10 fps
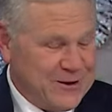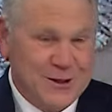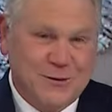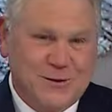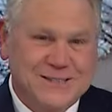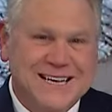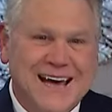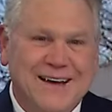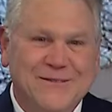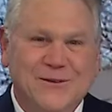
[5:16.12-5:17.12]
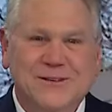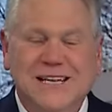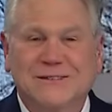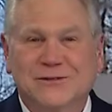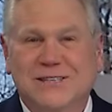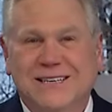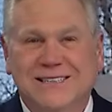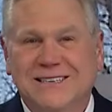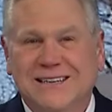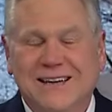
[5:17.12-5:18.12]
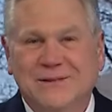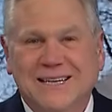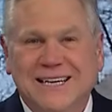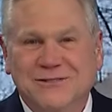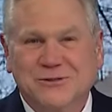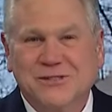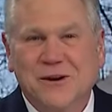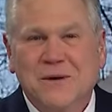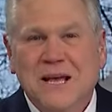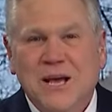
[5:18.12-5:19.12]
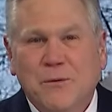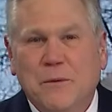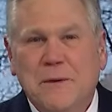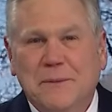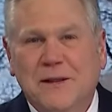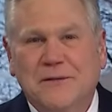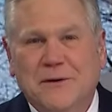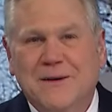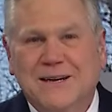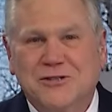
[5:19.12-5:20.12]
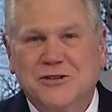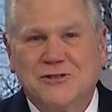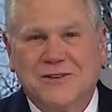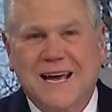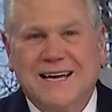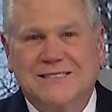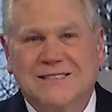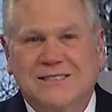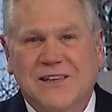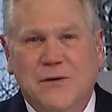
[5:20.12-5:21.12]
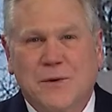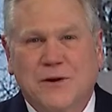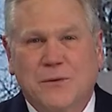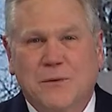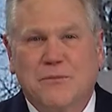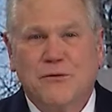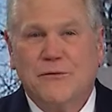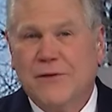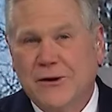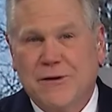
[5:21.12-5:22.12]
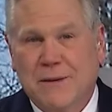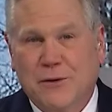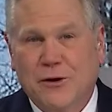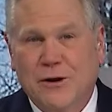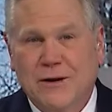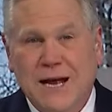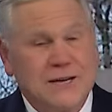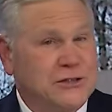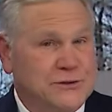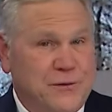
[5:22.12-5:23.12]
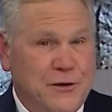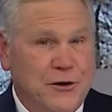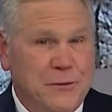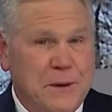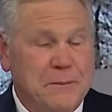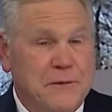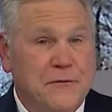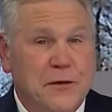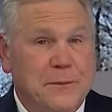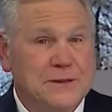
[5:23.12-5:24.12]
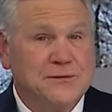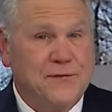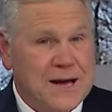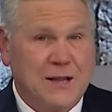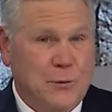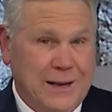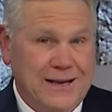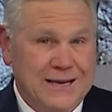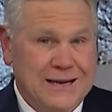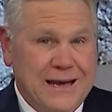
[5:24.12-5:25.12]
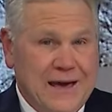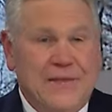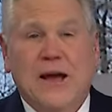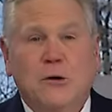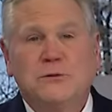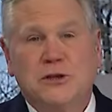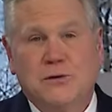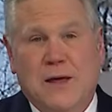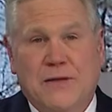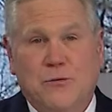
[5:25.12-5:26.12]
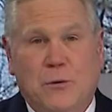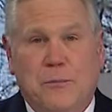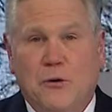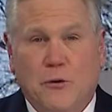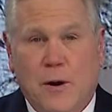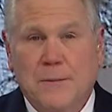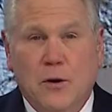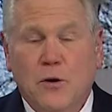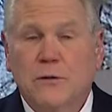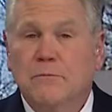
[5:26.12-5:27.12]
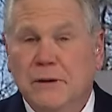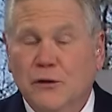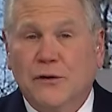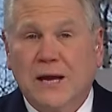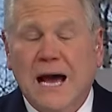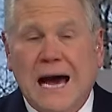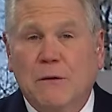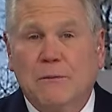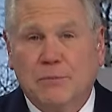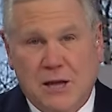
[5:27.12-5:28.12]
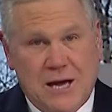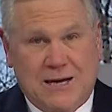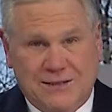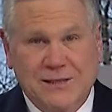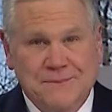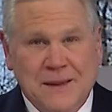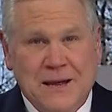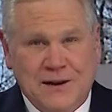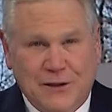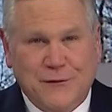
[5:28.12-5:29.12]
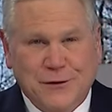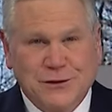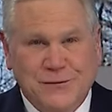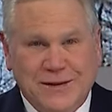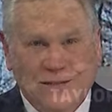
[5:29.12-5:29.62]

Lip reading: all over town for those 10, 11 days or so. Well, people living around Churchill Downs say they want to improve their neighborhood, not just for the Derby, but for the months following. And they hope to do that through a program called Building Our Blocks. Now, the first event